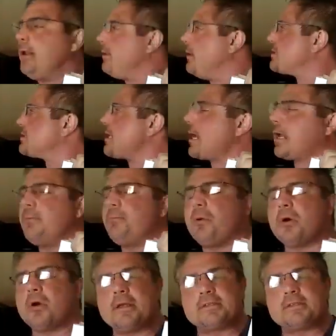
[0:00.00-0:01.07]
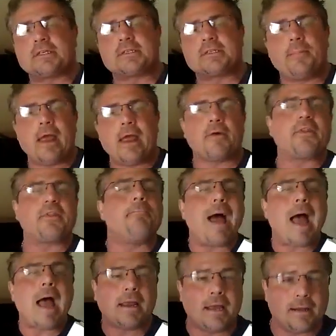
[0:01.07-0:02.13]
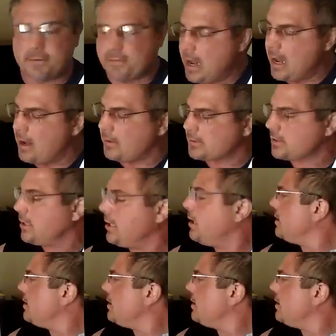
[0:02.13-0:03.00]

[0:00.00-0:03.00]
The second part is to pay off the back end of the house.